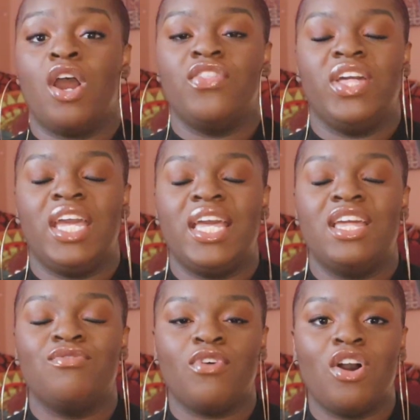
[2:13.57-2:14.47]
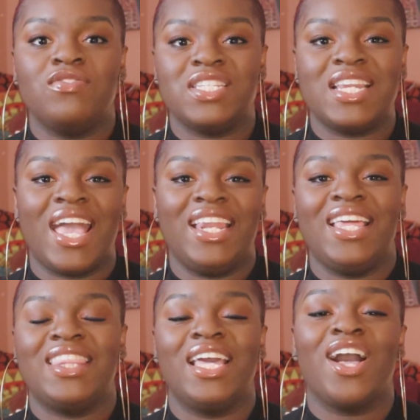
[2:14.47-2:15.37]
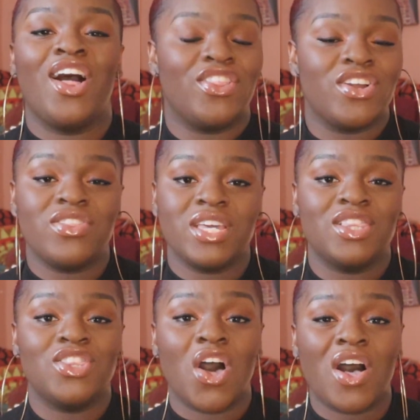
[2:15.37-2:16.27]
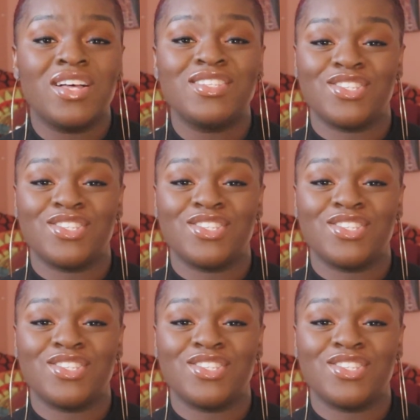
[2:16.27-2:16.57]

Are they involved in anything other than law?